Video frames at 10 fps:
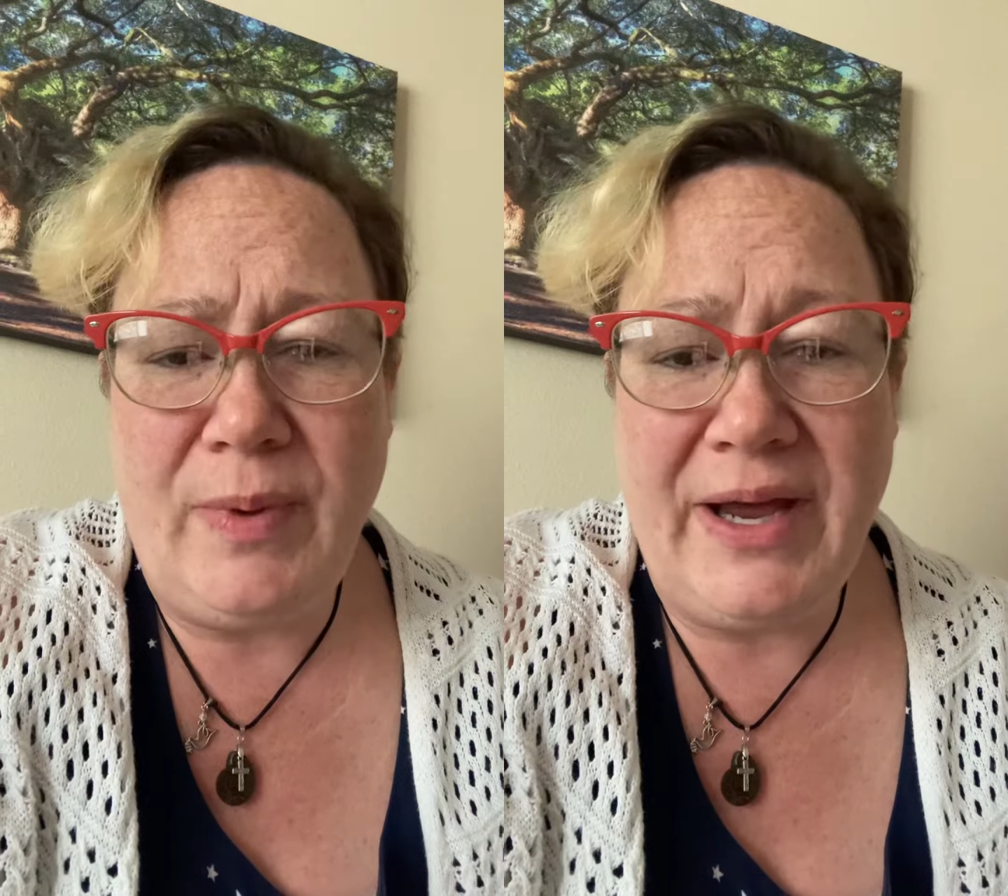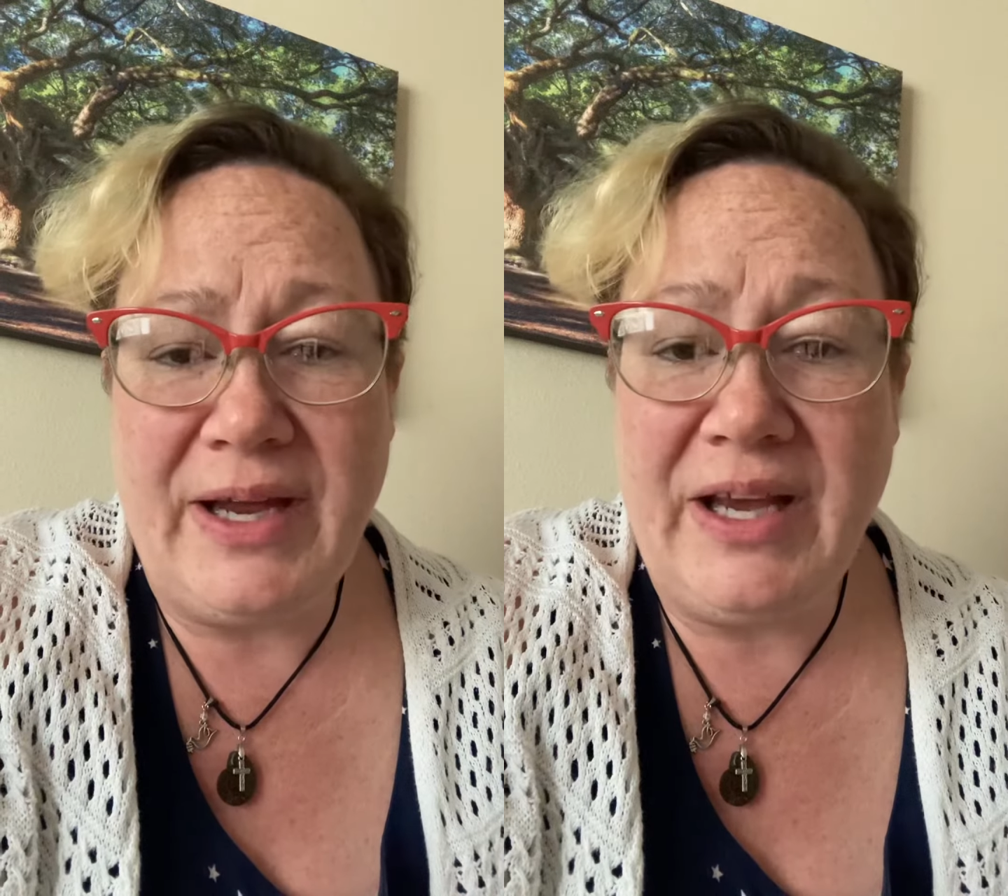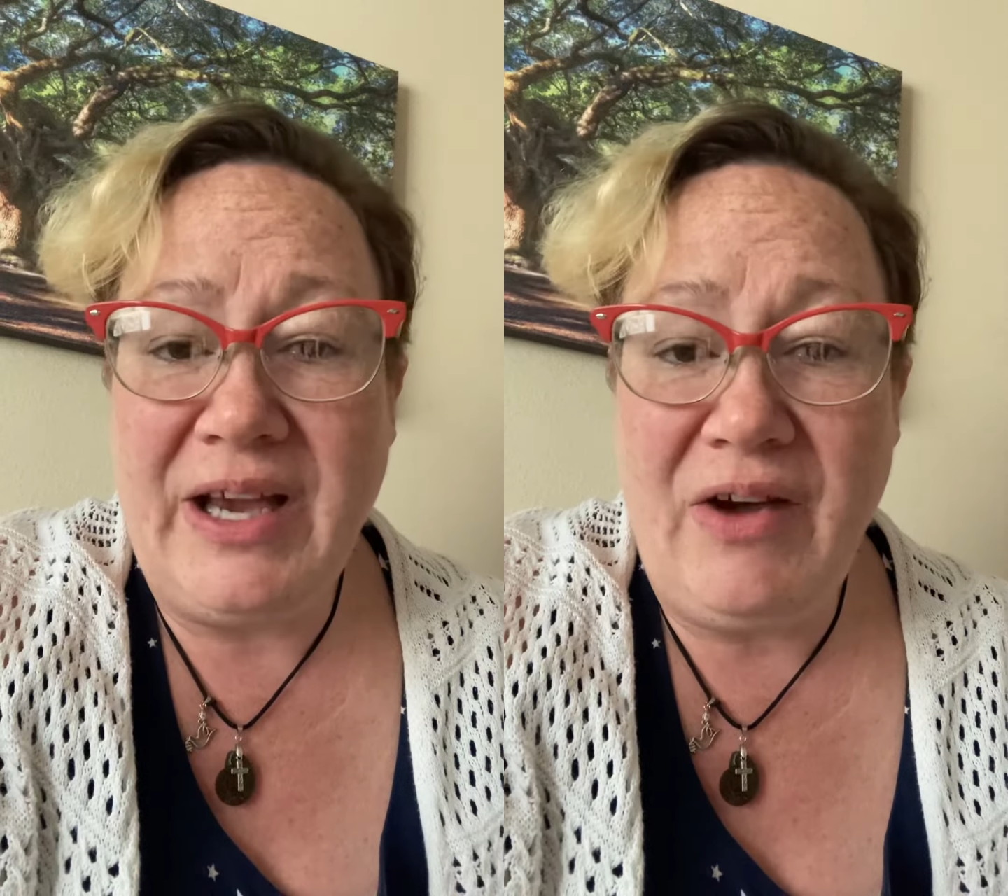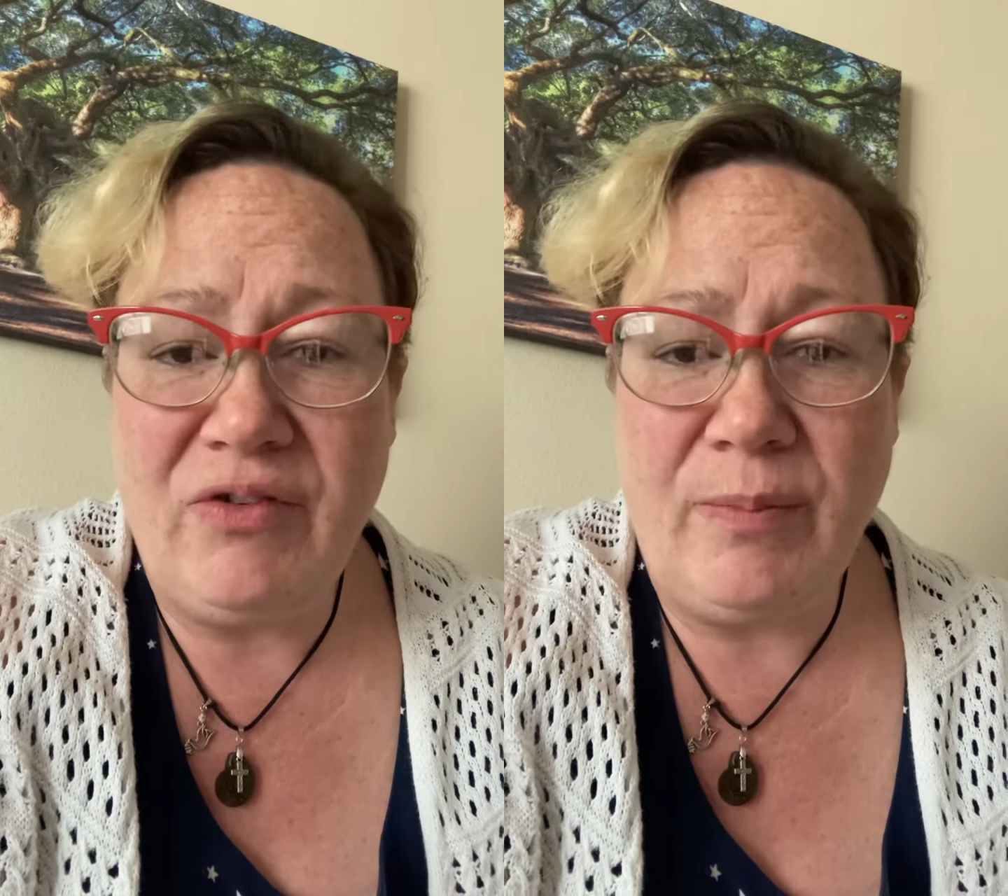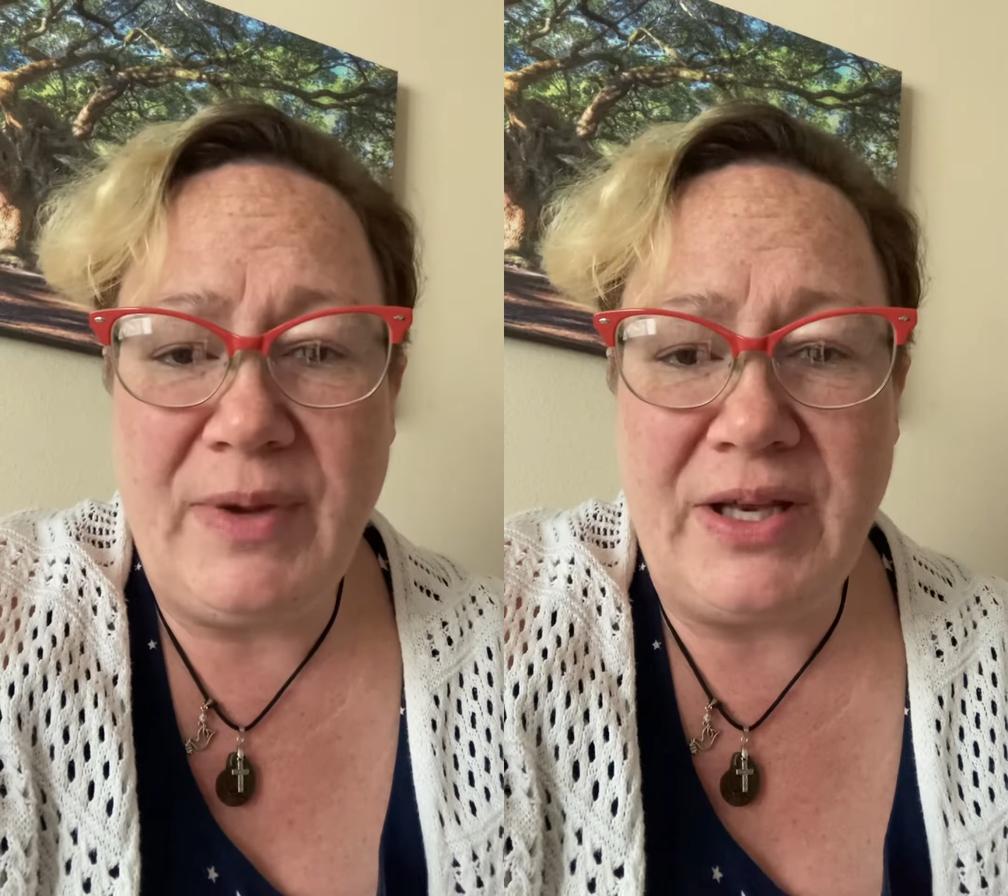by a
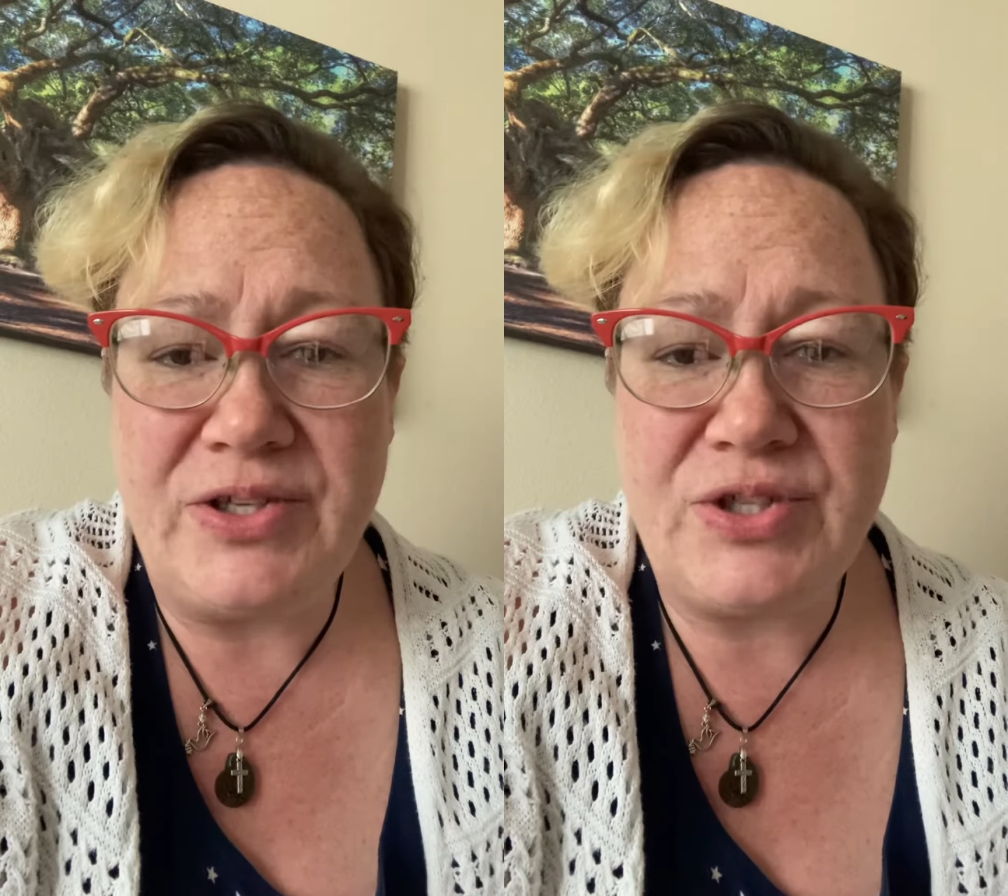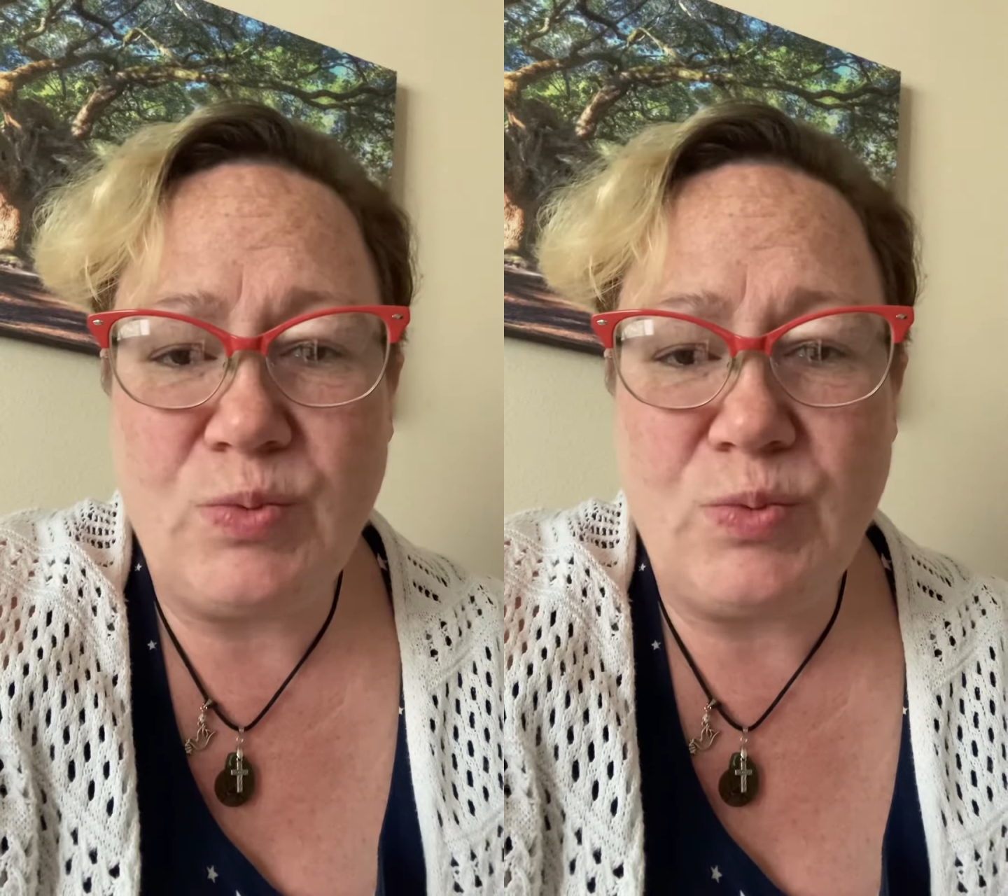government,